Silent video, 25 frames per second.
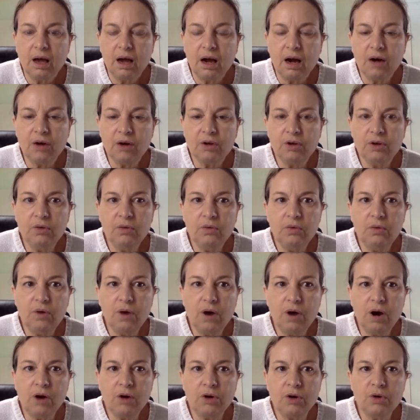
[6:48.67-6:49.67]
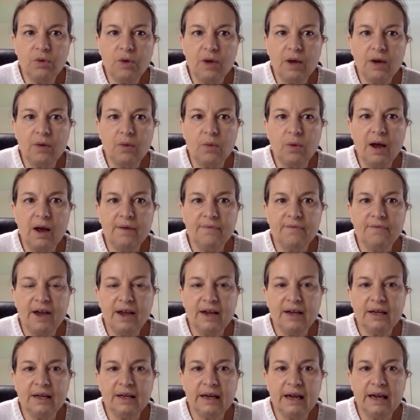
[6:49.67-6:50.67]
Are you on a
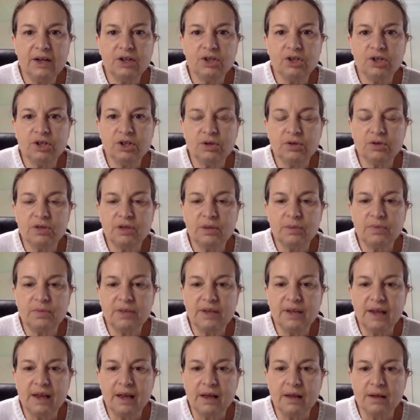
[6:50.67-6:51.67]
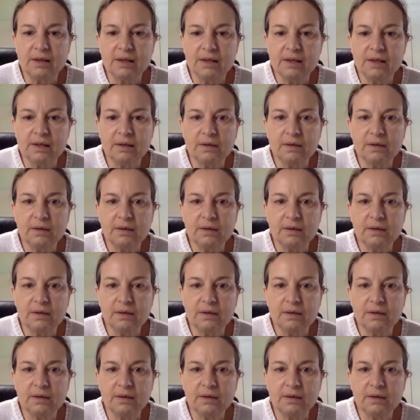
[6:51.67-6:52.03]
Wi-Fi connection or something else?